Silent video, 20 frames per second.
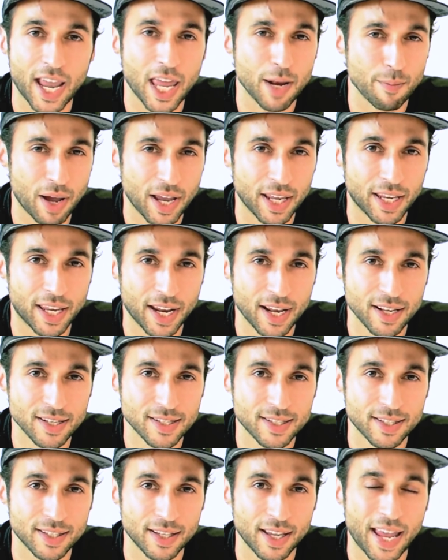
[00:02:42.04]
And my
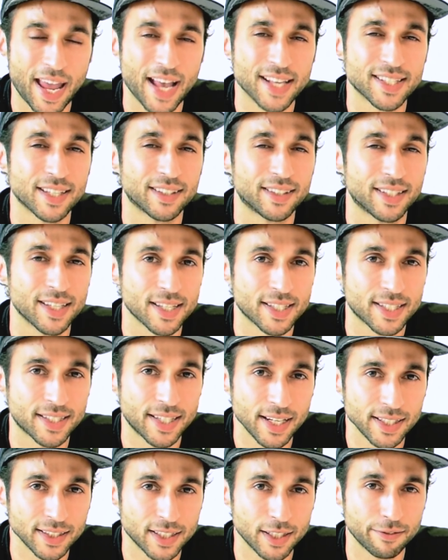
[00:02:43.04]
guest has a
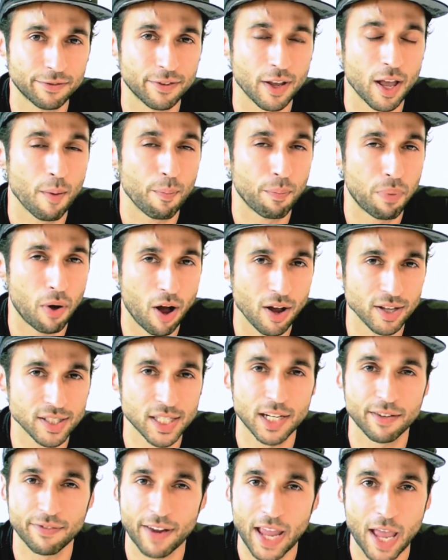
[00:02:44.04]
distinctive
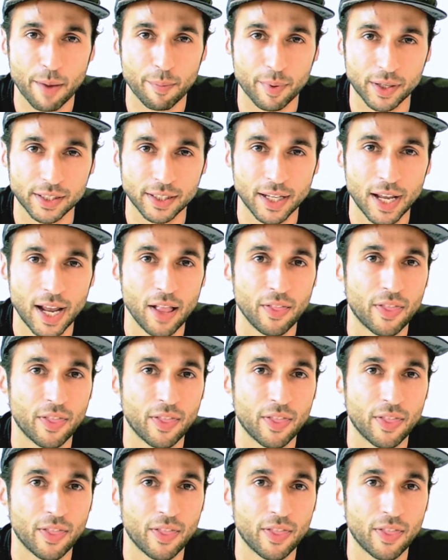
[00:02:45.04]
positive habit